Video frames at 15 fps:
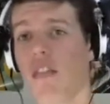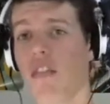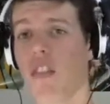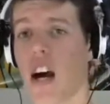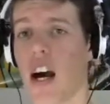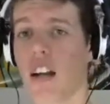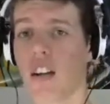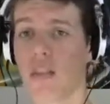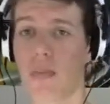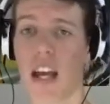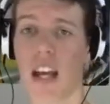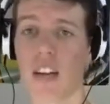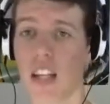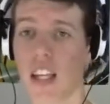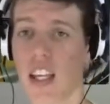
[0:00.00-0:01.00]
final
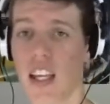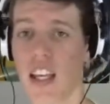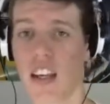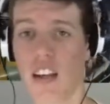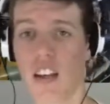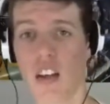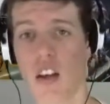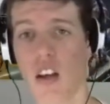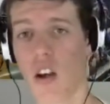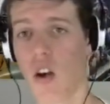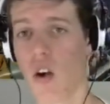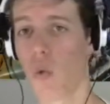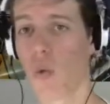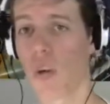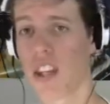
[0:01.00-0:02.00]
battle here
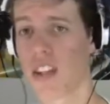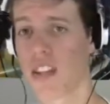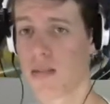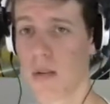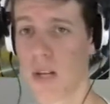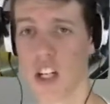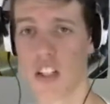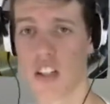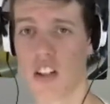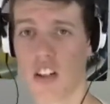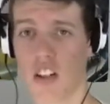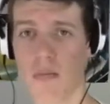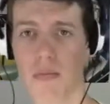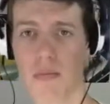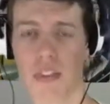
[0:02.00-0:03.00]
with Spirit
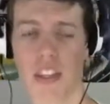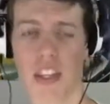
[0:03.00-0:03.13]
Tomb.